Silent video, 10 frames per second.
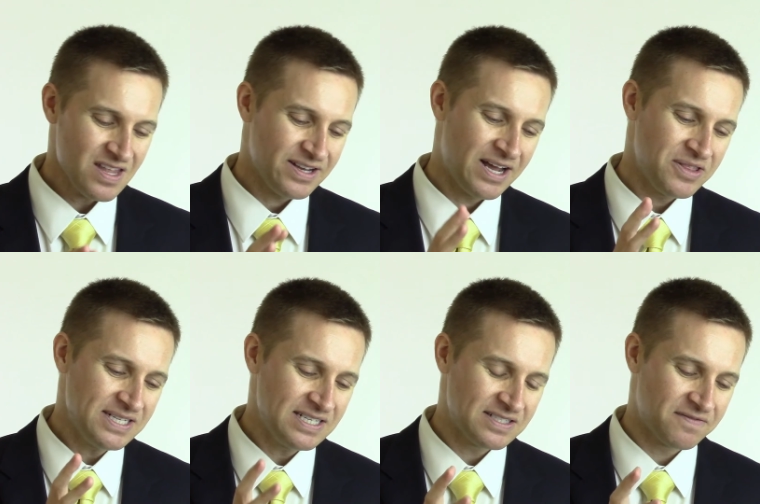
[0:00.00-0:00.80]
Now,
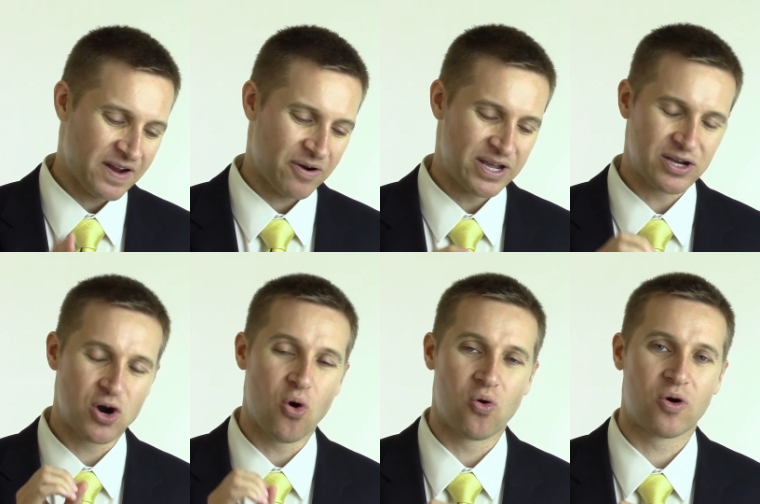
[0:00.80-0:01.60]
this is a very
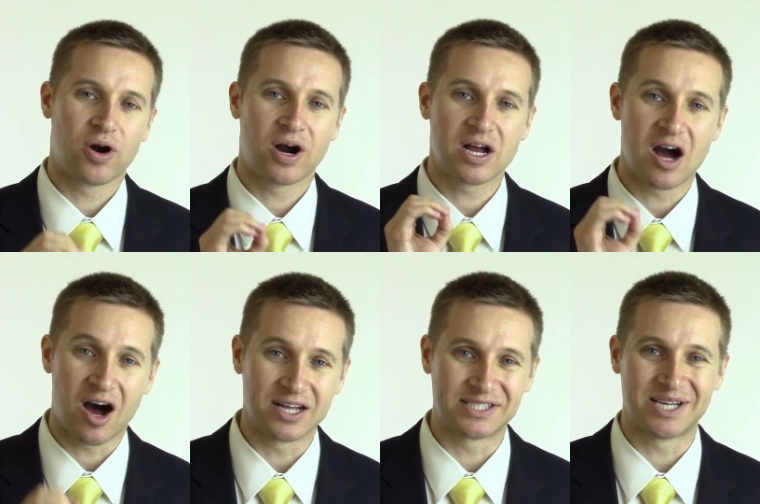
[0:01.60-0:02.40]
core
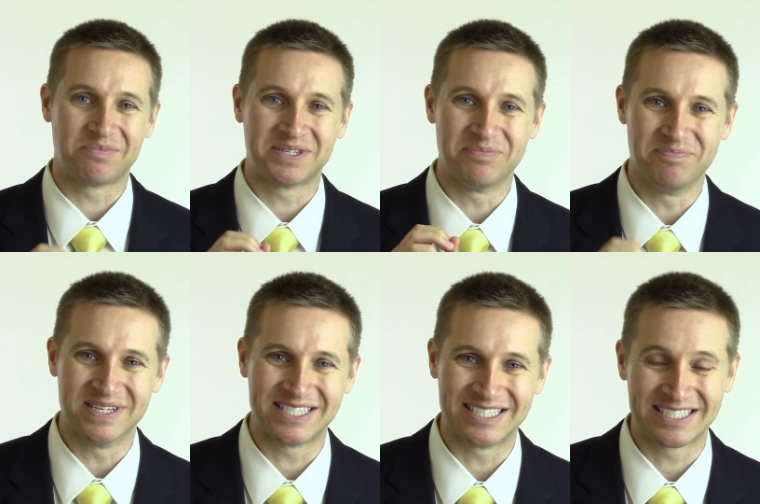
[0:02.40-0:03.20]
concept in
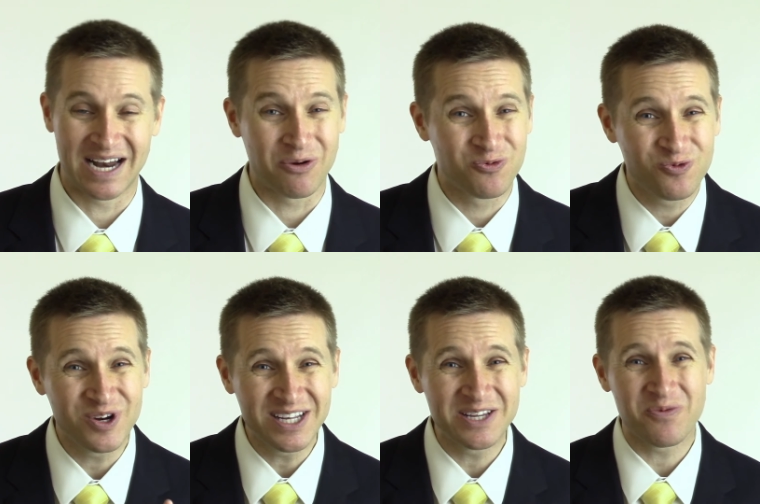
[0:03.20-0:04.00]
business, and I
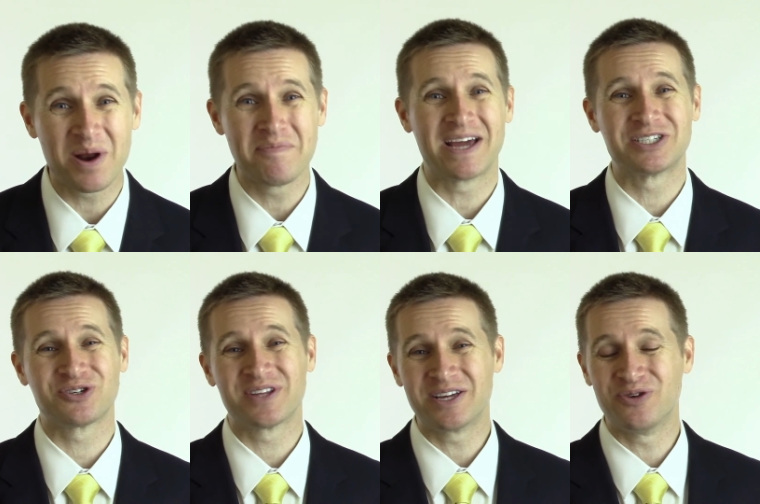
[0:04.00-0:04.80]
really want to make
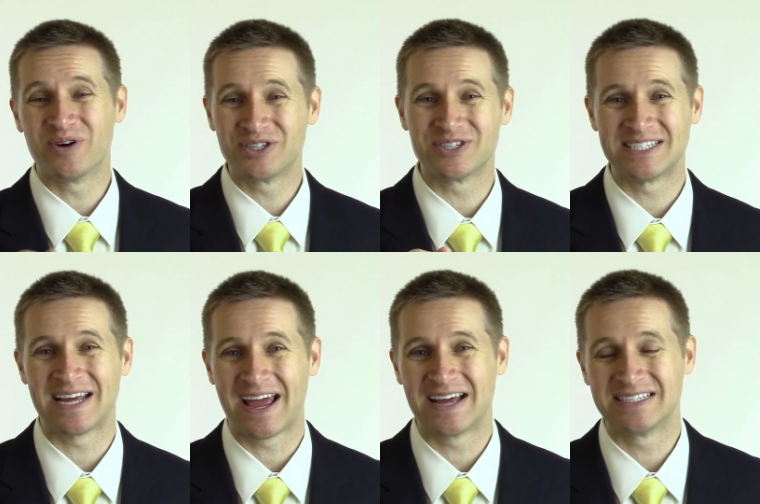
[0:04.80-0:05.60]
sure that you
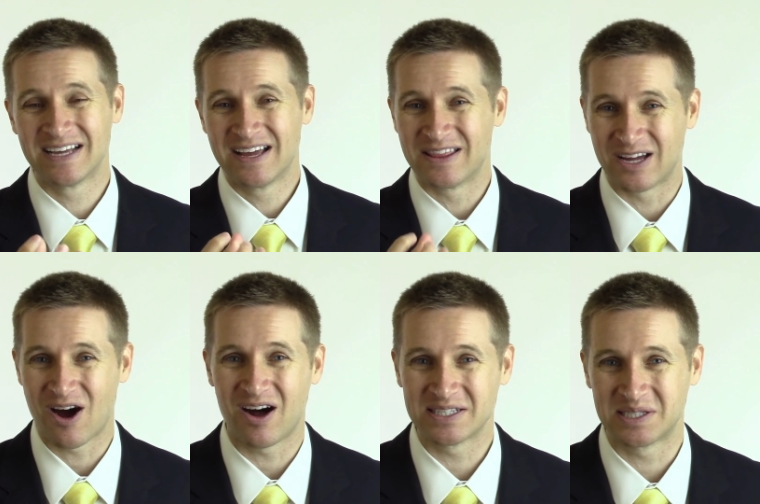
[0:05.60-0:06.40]
understand the
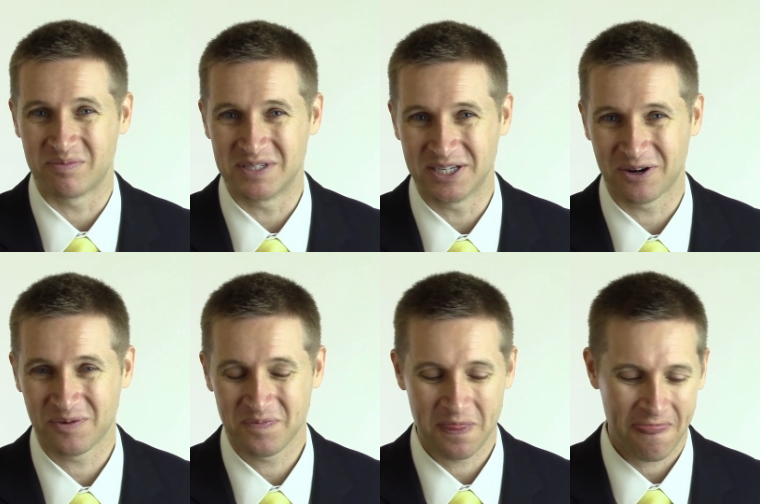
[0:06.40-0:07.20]
concept
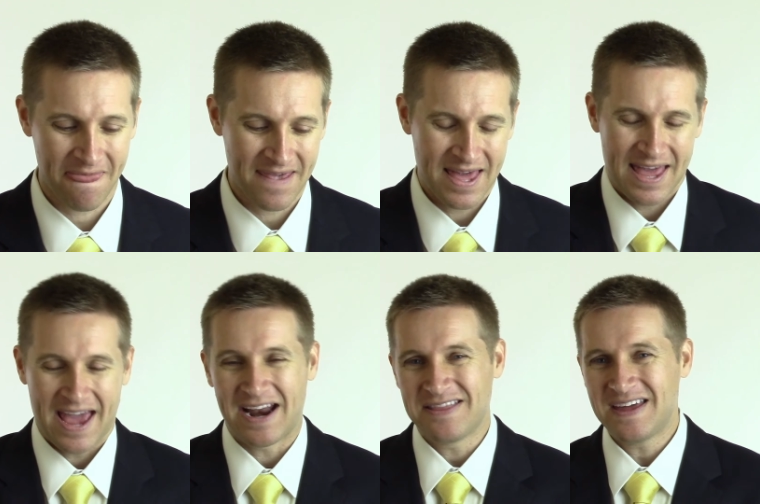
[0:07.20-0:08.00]
here.
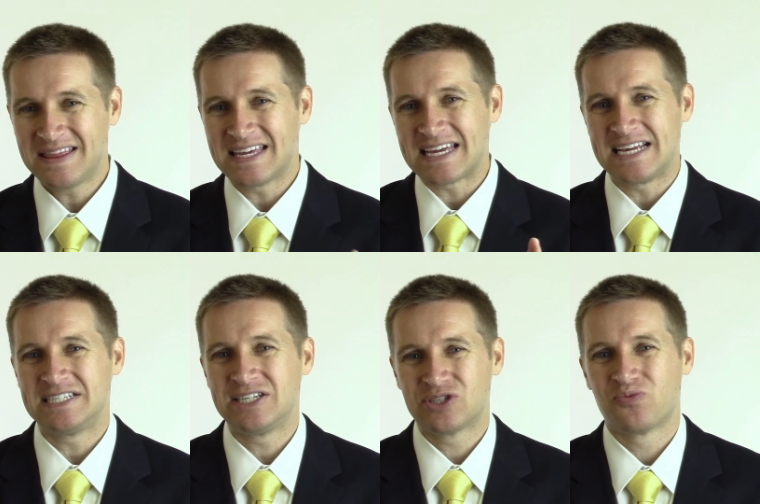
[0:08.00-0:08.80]
And I think the
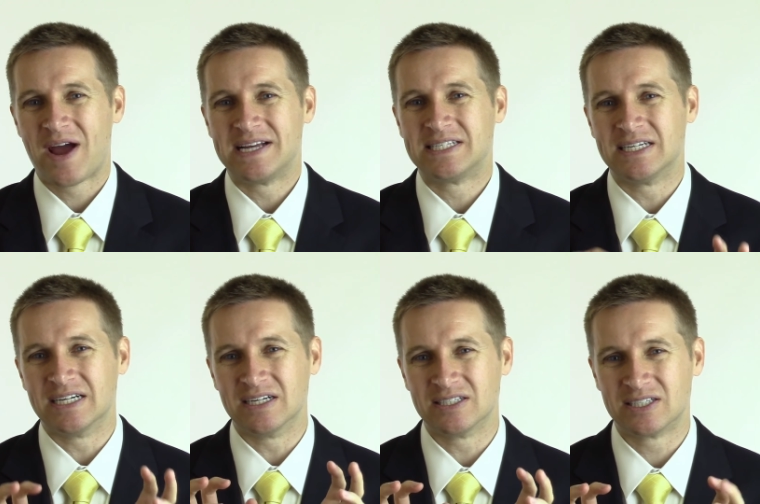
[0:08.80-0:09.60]
easiest way
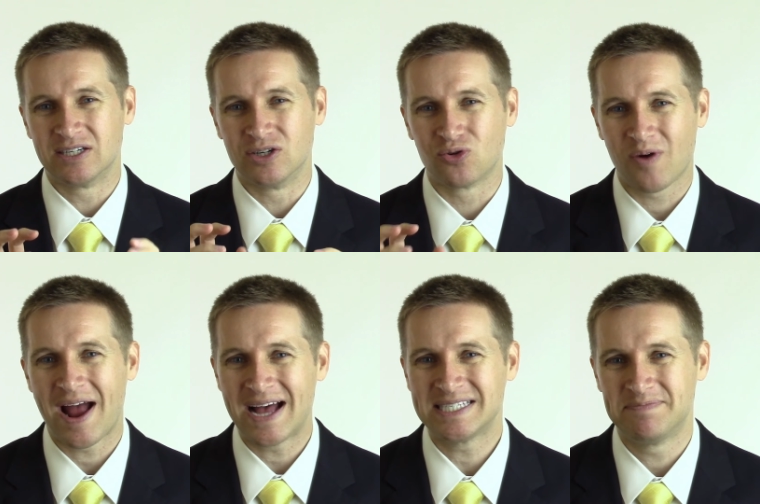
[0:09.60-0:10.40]
to, to
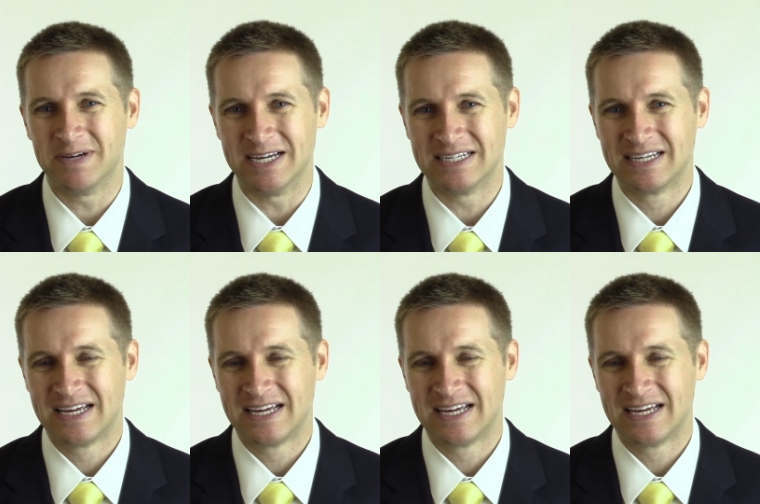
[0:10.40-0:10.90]
grasp it